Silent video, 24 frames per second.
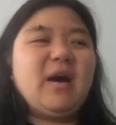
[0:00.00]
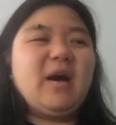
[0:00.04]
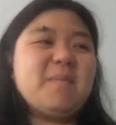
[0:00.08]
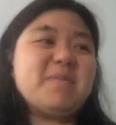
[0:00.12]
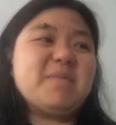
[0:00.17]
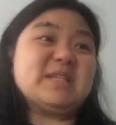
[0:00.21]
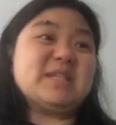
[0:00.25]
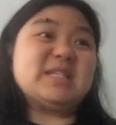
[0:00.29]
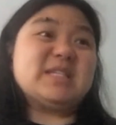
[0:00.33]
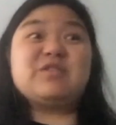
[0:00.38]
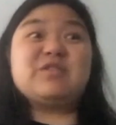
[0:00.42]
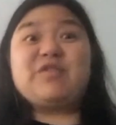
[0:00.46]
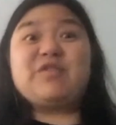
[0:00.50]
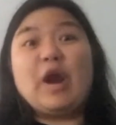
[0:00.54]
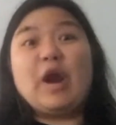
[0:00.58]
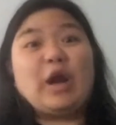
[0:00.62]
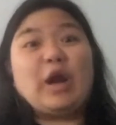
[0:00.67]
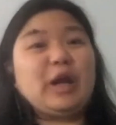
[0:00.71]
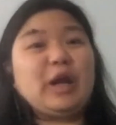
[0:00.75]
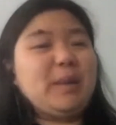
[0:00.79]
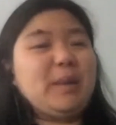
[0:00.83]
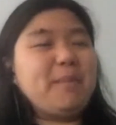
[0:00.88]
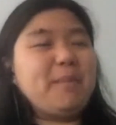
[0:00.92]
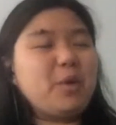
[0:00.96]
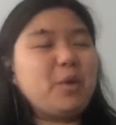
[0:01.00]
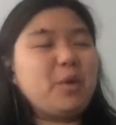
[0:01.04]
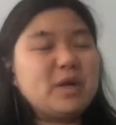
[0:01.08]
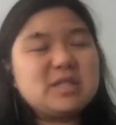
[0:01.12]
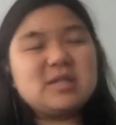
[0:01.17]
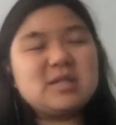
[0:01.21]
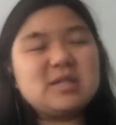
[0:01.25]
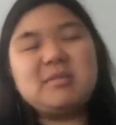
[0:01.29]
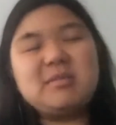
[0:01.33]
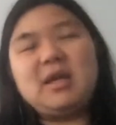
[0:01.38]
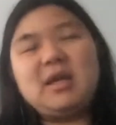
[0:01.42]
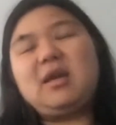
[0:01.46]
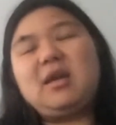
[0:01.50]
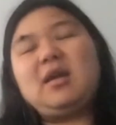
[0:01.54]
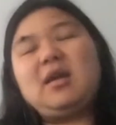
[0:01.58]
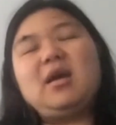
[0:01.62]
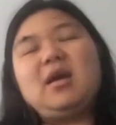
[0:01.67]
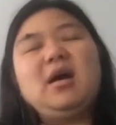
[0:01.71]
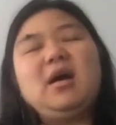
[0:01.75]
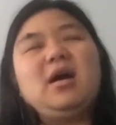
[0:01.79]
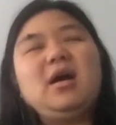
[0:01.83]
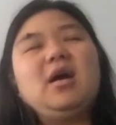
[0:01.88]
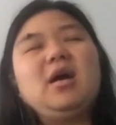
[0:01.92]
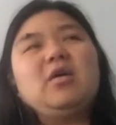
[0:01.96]
This is very important to me.
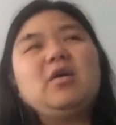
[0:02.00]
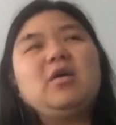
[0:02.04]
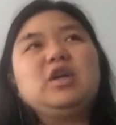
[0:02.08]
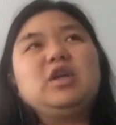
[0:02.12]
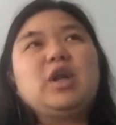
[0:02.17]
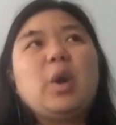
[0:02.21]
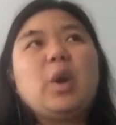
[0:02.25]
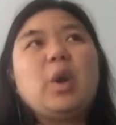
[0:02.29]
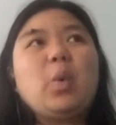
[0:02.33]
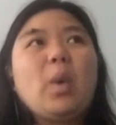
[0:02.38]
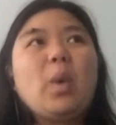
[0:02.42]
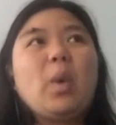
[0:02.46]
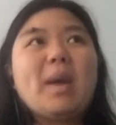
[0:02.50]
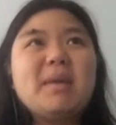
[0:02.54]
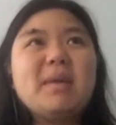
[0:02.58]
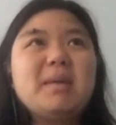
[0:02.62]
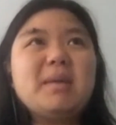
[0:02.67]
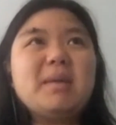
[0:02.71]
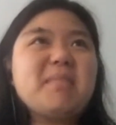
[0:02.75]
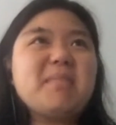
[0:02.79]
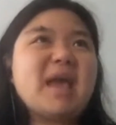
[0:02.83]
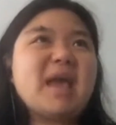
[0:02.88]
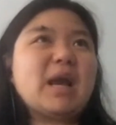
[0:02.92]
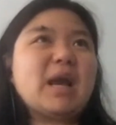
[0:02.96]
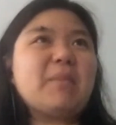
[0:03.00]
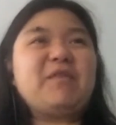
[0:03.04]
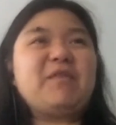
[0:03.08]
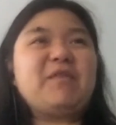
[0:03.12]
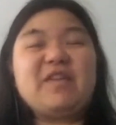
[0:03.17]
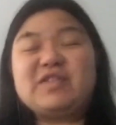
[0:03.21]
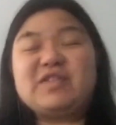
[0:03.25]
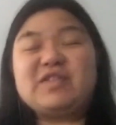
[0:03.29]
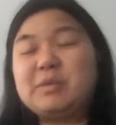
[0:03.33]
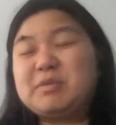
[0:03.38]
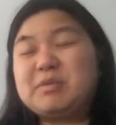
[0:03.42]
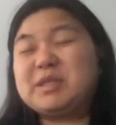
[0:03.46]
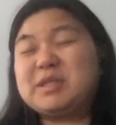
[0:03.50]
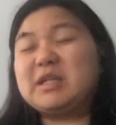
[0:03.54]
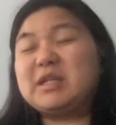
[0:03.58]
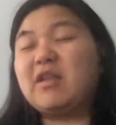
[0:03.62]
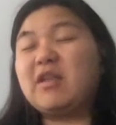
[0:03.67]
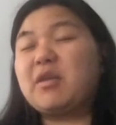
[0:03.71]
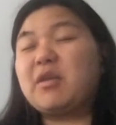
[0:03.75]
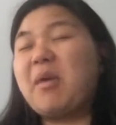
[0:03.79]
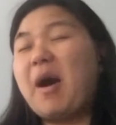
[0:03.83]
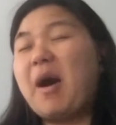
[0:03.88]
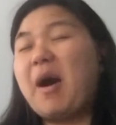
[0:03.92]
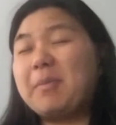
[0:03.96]
Women make up 50%
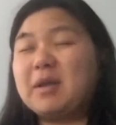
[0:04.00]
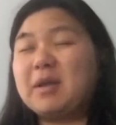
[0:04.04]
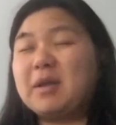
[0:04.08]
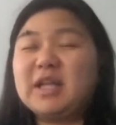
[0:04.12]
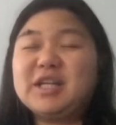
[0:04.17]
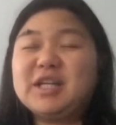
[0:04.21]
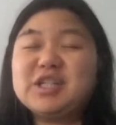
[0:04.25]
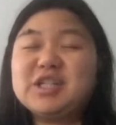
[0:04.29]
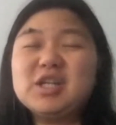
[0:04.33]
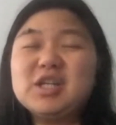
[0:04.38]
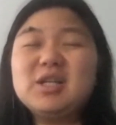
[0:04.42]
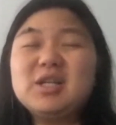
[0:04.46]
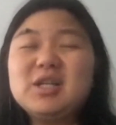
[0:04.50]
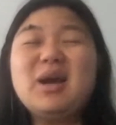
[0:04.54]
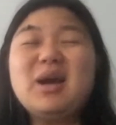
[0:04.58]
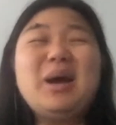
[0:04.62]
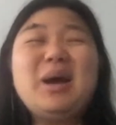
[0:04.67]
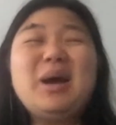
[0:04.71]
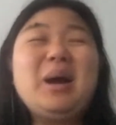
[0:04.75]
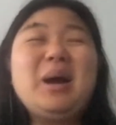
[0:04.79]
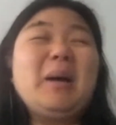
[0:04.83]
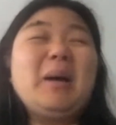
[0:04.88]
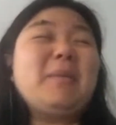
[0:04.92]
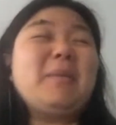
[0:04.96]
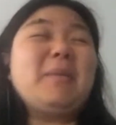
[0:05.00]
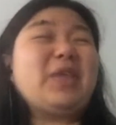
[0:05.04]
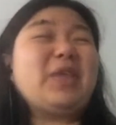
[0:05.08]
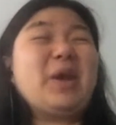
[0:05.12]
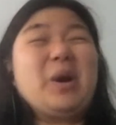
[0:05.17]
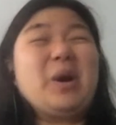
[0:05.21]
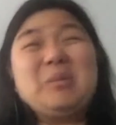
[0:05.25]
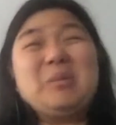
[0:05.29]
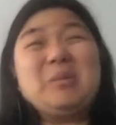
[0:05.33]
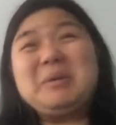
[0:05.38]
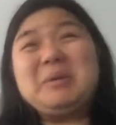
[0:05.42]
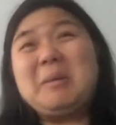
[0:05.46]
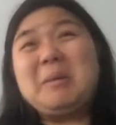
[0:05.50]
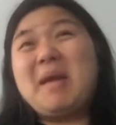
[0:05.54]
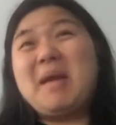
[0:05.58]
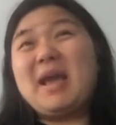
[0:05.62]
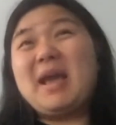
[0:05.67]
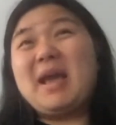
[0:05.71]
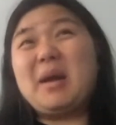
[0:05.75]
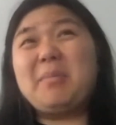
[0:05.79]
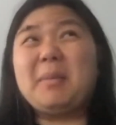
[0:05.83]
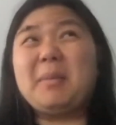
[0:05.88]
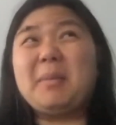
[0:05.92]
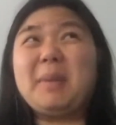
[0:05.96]
of the population, but they only
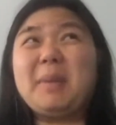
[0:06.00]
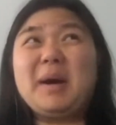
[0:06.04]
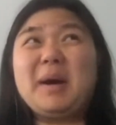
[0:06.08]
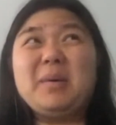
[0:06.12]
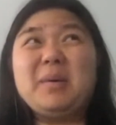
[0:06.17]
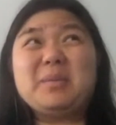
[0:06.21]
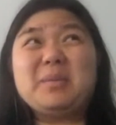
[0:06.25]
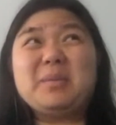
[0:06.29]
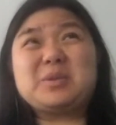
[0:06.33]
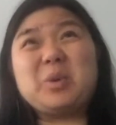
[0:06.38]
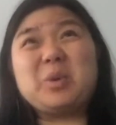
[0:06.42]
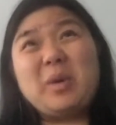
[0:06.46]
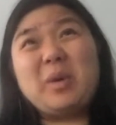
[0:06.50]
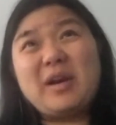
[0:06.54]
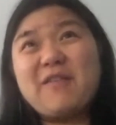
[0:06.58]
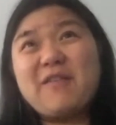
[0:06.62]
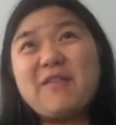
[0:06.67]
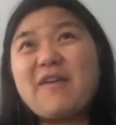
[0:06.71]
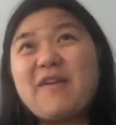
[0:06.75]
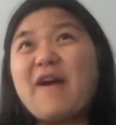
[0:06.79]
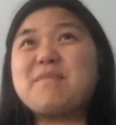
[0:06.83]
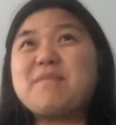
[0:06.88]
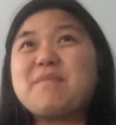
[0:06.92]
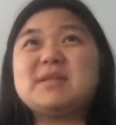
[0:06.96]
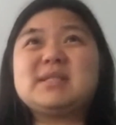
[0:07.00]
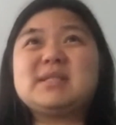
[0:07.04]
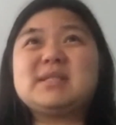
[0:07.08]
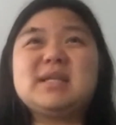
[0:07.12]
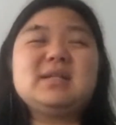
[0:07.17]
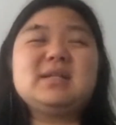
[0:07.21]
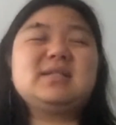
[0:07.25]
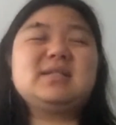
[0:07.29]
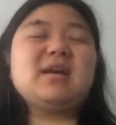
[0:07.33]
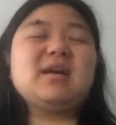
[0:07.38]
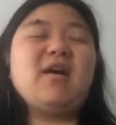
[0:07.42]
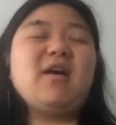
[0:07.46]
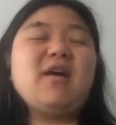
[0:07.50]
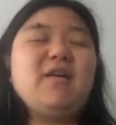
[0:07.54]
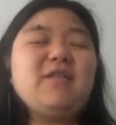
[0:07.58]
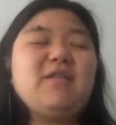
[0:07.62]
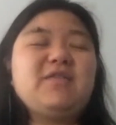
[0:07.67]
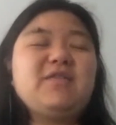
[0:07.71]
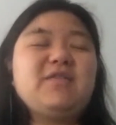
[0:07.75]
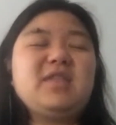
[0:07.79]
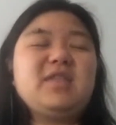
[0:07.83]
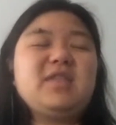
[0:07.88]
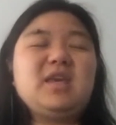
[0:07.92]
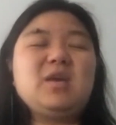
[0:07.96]
make up about 25%
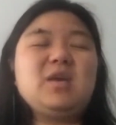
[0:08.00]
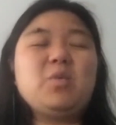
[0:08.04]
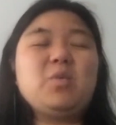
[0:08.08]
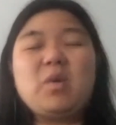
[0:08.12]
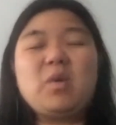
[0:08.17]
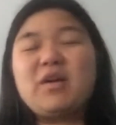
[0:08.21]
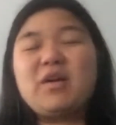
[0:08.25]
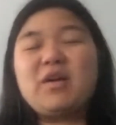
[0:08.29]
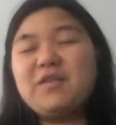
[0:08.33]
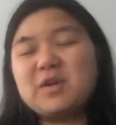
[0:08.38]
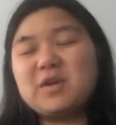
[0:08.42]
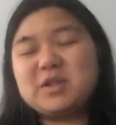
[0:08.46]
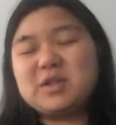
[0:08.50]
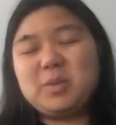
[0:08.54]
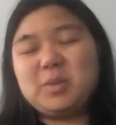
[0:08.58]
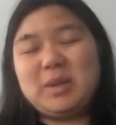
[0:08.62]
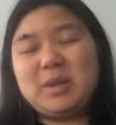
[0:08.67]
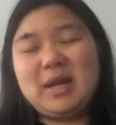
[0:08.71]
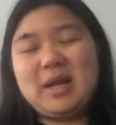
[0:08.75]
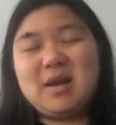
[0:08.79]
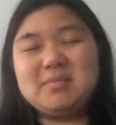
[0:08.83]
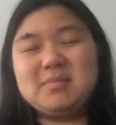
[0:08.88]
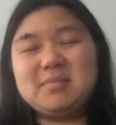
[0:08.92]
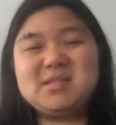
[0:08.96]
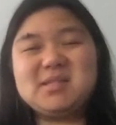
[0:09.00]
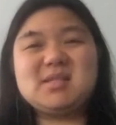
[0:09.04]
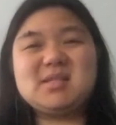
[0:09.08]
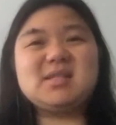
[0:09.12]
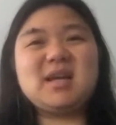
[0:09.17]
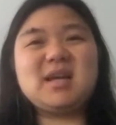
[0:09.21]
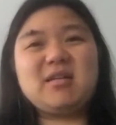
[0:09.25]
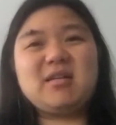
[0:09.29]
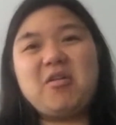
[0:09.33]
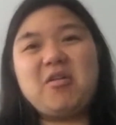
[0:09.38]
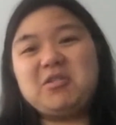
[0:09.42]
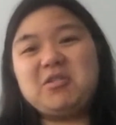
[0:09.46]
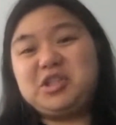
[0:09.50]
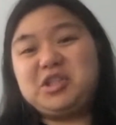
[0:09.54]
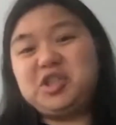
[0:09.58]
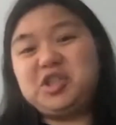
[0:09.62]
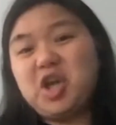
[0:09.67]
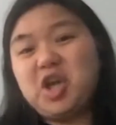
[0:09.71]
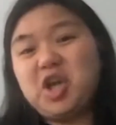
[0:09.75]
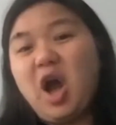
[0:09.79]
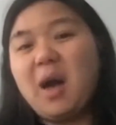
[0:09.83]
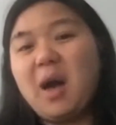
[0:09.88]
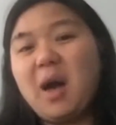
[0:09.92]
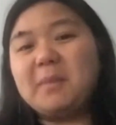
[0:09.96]
of the workforce when it comes to technology
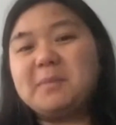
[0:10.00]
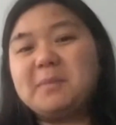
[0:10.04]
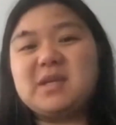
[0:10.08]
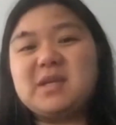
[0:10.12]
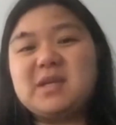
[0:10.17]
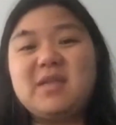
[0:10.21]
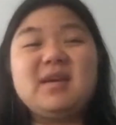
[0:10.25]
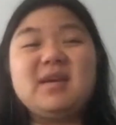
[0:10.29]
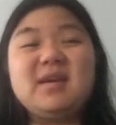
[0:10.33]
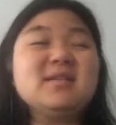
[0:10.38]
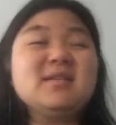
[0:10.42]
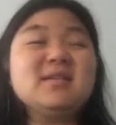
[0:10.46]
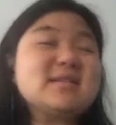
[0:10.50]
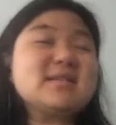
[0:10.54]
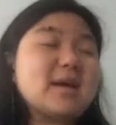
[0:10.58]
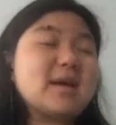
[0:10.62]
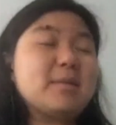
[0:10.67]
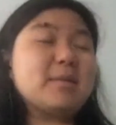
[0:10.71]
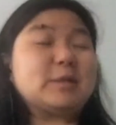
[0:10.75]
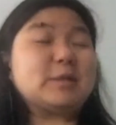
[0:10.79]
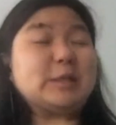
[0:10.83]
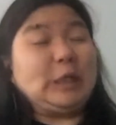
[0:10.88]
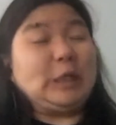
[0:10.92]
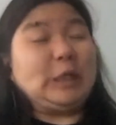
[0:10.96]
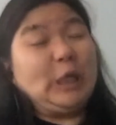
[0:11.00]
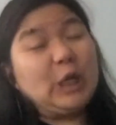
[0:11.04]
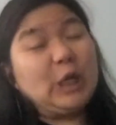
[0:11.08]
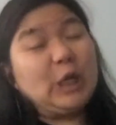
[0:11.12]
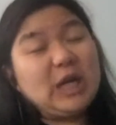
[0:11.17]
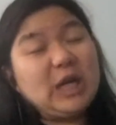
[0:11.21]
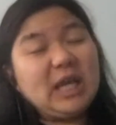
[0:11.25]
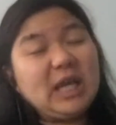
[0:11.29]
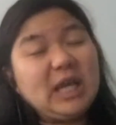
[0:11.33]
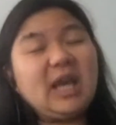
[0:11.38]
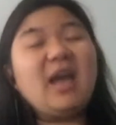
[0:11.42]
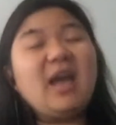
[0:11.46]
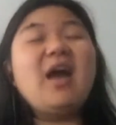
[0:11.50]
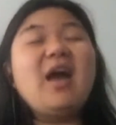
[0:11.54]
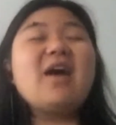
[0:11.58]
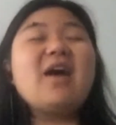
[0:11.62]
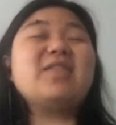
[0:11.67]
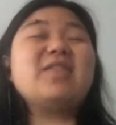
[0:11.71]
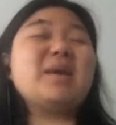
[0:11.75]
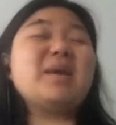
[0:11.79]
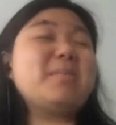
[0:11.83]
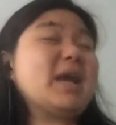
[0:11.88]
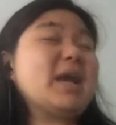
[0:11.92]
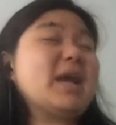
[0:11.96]
jobs. And then in cybersecurity,
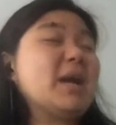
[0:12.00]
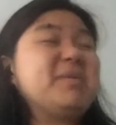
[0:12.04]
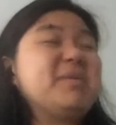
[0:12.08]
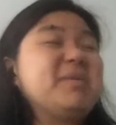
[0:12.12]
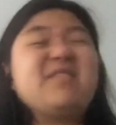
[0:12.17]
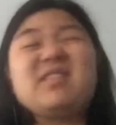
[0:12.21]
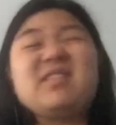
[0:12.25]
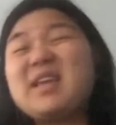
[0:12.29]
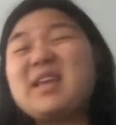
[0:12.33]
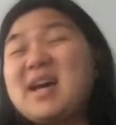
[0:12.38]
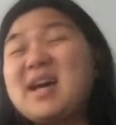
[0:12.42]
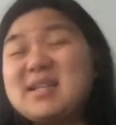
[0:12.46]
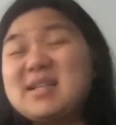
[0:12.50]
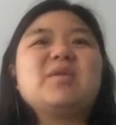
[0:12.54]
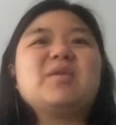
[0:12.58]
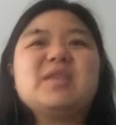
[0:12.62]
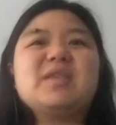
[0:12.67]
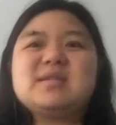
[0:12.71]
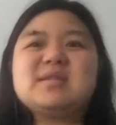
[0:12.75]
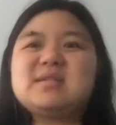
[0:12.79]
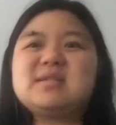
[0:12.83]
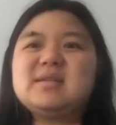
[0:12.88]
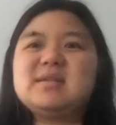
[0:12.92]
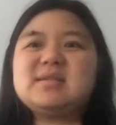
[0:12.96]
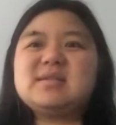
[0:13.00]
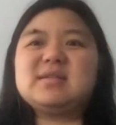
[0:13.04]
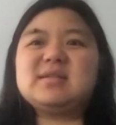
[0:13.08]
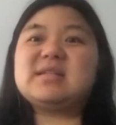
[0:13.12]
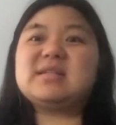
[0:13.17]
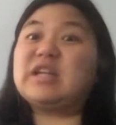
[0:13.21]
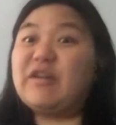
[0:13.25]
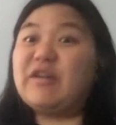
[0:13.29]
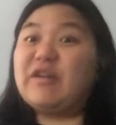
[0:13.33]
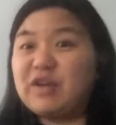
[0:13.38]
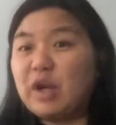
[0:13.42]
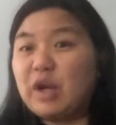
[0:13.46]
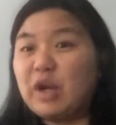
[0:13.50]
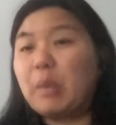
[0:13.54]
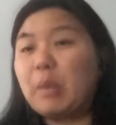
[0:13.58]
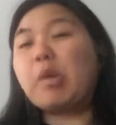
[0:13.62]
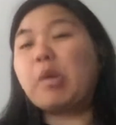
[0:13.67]
they make up even less. This is a significant